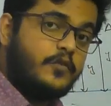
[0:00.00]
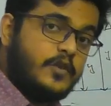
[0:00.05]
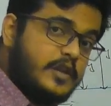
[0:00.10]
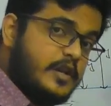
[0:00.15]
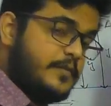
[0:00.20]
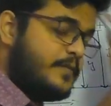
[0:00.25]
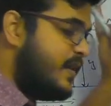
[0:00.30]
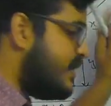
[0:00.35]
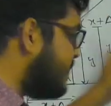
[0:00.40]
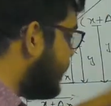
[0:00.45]
We
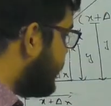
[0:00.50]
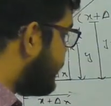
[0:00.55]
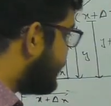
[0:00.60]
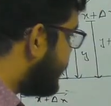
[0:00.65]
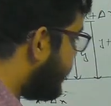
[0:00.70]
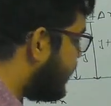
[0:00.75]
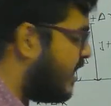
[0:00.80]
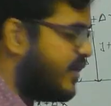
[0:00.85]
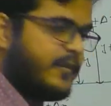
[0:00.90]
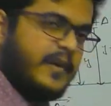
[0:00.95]
replace this
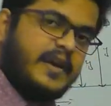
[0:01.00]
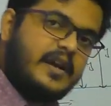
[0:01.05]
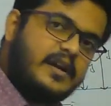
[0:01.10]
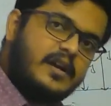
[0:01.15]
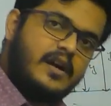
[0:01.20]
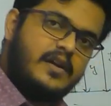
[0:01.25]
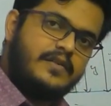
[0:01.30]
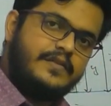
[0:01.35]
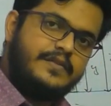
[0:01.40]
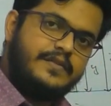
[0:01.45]
straight line by a
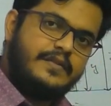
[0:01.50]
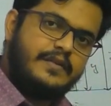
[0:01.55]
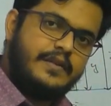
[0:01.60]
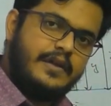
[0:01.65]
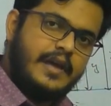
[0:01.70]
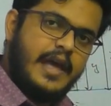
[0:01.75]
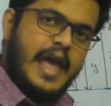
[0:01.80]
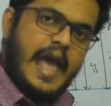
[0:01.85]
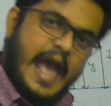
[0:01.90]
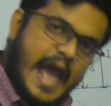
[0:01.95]
curve,
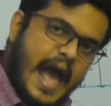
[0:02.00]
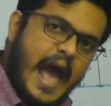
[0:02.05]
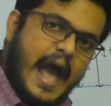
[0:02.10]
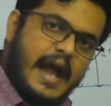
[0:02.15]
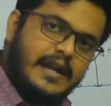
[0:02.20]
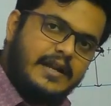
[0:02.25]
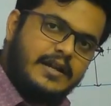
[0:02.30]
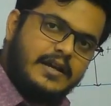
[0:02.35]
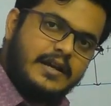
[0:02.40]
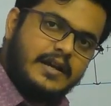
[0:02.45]

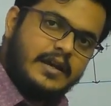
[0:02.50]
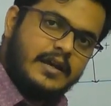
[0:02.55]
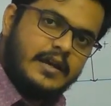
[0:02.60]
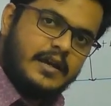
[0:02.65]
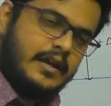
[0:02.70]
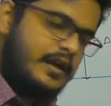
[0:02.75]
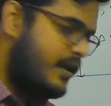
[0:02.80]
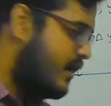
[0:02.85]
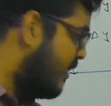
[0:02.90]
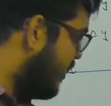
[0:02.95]
and
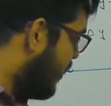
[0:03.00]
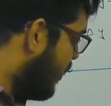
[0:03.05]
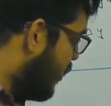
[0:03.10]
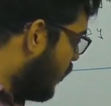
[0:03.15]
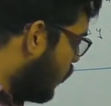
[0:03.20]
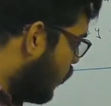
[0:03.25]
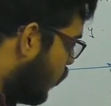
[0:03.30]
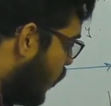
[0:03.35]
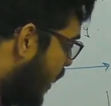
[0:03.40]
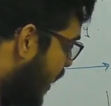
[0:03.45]

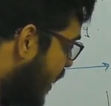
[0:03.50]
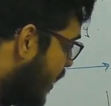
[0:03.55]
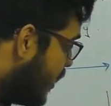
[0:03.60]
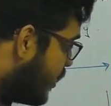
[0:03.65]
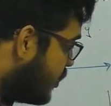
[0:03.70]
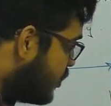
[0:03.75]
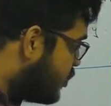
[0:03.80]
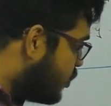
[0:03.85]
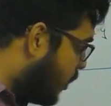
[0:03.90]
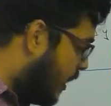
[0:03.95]

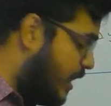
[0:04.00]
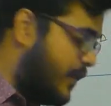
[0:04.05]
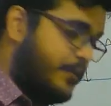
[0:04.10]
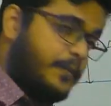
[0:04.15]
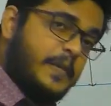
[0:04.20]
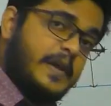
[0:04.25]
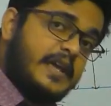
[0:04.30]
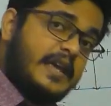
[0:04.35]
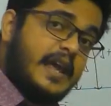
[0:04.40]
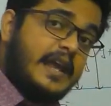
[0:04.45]
we join
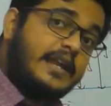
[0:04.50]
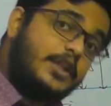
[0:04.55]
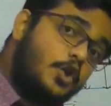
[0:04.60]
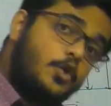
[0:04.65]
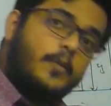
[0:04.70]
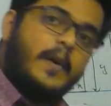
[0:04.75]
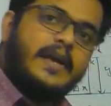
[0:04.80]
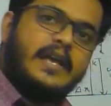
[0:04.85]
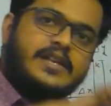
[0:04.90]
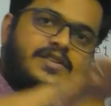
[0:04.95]
P and Q
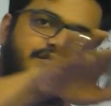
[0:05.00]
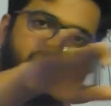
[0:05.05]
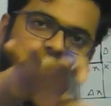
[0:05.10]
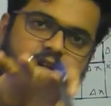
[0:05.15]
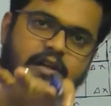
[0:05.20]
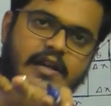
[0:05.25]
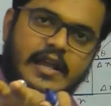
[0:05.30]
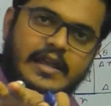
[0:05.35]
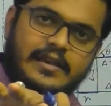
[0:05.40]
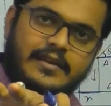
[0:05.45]
by a
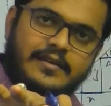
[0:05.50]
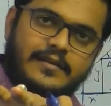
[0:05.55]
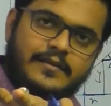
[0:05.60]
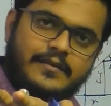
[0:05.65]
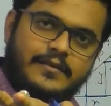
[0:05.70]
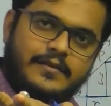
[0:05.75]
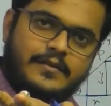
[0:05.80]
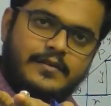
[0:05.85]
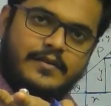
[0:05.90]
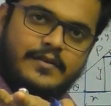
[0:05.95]
straight line.
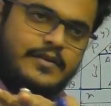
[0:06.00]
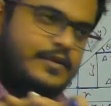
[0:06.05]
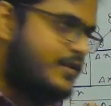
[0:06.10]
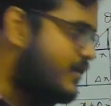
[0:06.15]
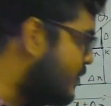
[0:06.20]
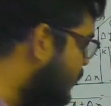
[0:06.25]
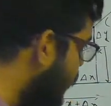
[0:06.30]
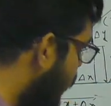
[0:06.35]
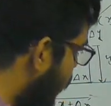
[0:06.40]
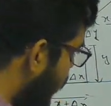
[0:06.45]

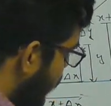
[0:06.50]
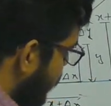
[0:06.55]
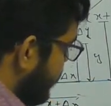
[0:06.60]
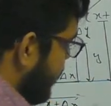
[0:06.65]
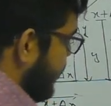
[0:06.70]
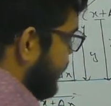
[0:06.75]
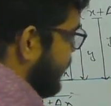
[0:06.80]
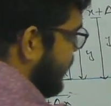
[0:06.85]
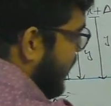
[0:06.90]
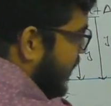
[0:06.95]
So
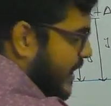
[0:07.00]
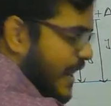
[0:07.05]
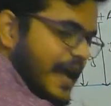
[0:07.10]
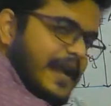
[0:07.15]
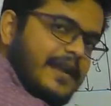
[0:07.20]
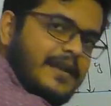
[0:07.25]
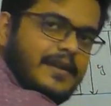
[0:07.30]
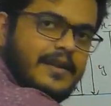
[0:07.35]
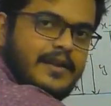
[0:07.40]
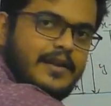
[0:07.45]
the straight
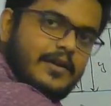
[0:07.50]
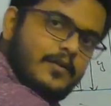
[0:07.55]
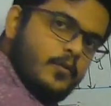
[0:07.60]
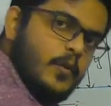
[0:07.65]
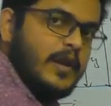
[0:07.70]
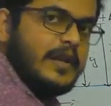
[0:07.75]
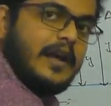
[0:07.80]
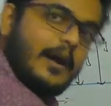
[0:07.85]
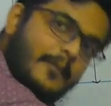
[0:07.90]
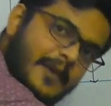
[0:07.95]
line
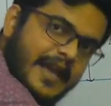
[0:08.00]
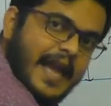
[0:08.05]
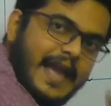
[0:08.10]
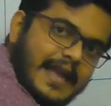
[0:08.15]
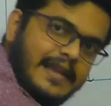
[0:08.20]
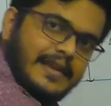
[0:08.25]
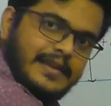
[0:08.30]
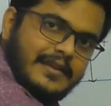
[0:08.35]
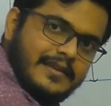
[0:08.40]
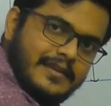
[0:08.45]
will come
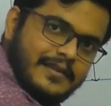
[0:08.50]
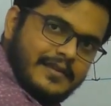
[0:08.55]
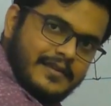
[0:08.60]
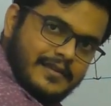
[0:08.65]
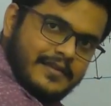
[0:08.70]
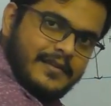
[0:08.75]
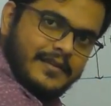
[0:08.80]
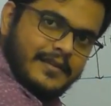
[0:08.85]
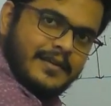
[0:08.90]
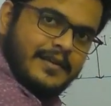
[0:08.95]
again.
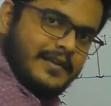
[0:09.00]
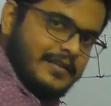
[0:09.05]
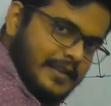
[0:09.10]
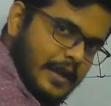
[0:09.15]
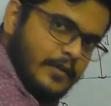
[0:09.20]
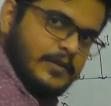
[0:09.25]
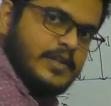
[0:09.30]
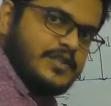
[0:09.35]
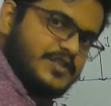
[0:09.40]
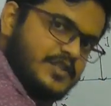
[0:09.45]

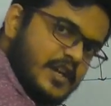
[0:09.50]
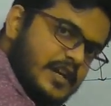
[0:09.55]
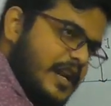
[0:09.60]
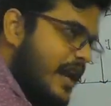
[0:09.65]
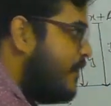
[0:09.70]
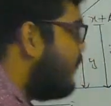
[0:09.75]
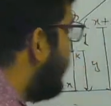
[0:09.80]
Now the straight line